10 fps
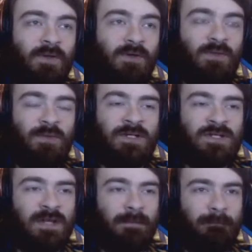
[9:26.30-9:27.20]
Did we
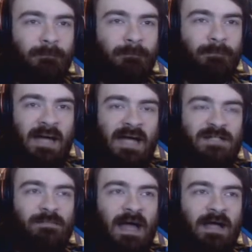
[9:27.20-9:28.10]
just get
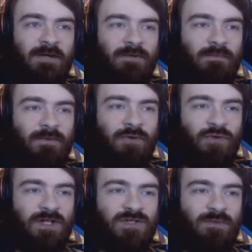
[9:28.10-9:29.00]
back-to-back back to back
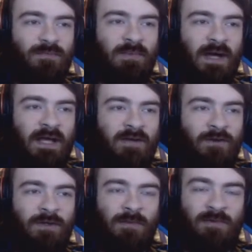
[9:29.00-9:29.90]
crits with bite,
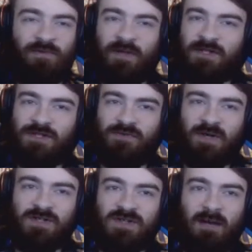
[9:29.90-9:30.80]
or did we flinch the
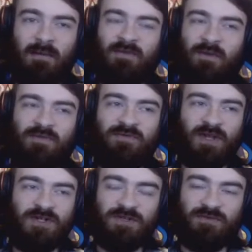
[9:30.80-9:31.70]
first time? I think we
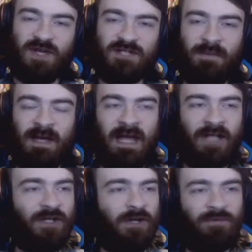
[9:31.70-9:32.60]
flinched the first bite,
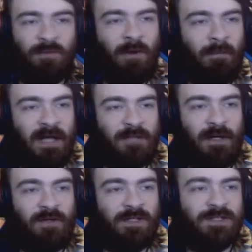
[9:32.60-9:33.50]
actually. I don't think we got
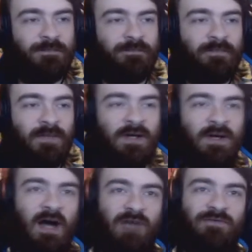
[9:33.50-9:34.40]
back-to-back -back crits.
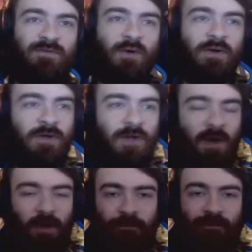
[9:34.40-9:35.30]
I thought not.